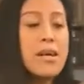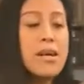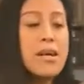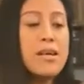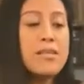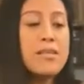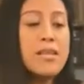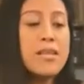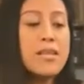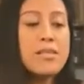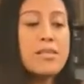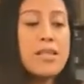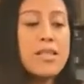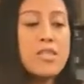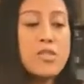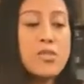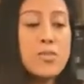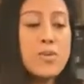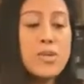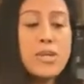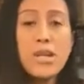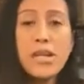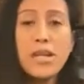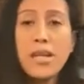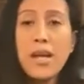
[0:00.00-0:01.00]
And then
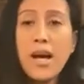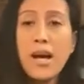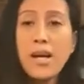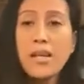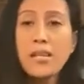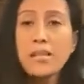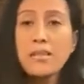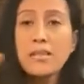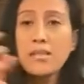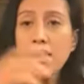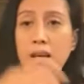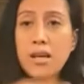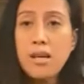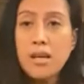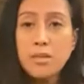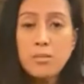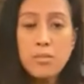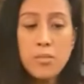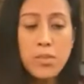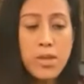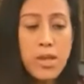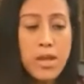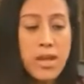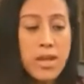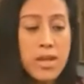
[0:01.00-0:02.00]
that's when I added the
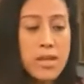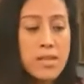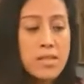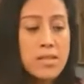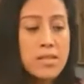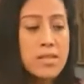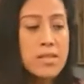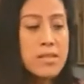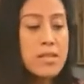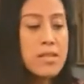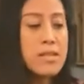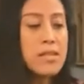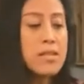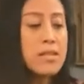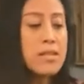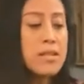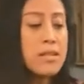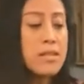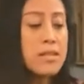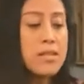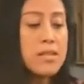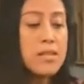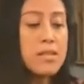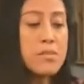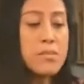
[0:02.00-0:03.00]
eggplant and
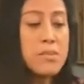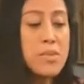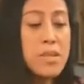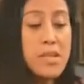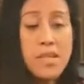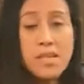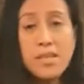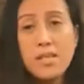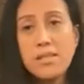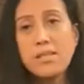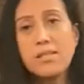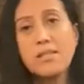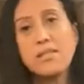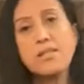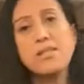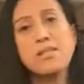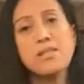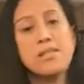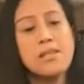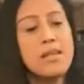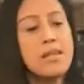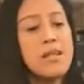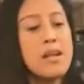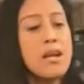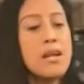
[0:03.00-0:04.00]
then the peas.
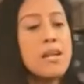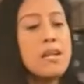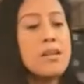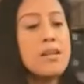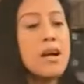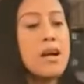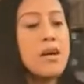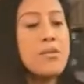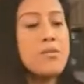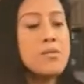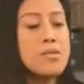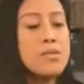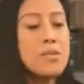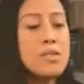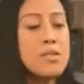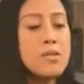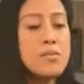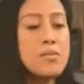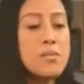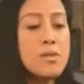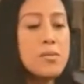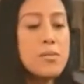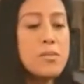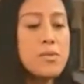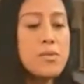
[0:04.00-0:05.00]
And then I was
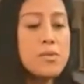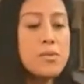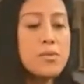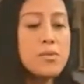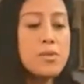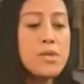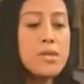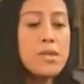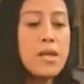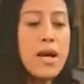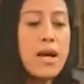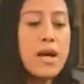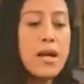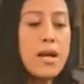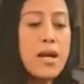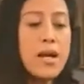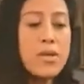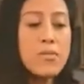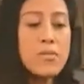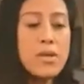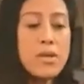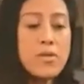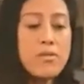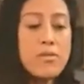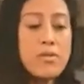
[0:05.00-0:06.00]
telling people you can
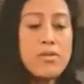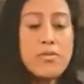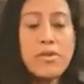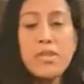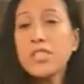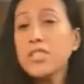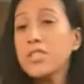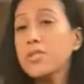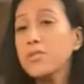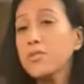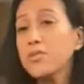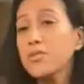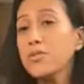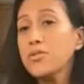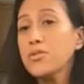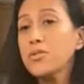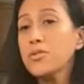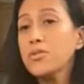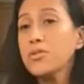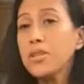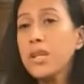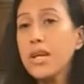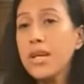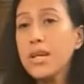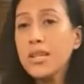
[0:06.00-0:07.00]
add whatever vegetables
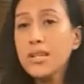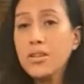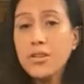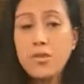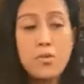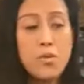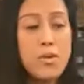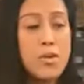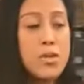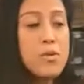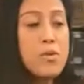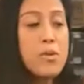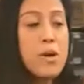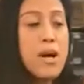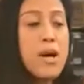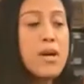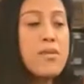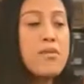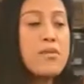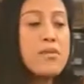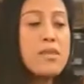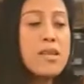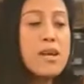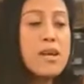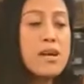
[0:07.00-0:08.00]
you like or what you
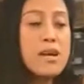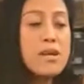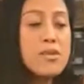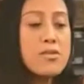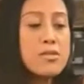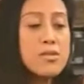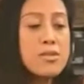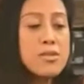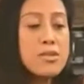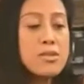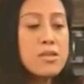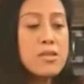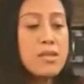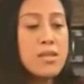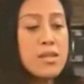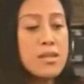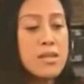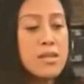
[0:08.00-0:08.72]
have at the house.